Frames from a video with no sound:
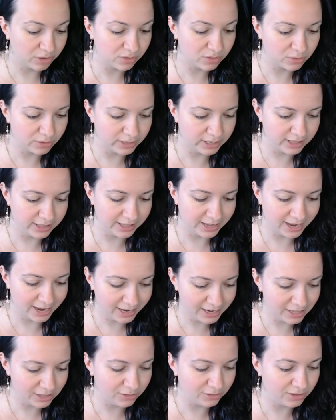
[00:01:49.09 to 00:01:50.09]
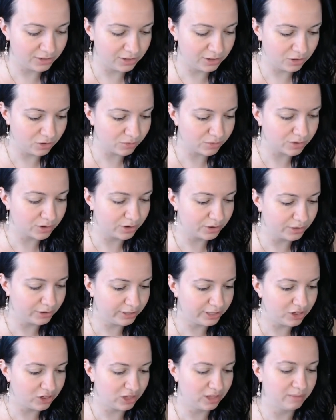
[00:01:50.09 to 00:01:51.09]
corn is added to the usual
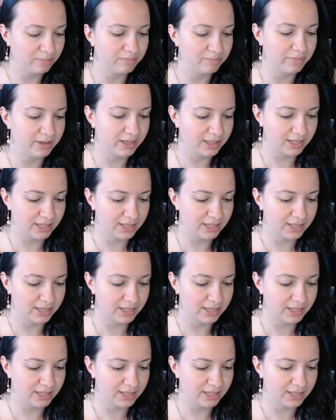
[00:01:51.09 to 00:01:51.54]
curly-shaped mix,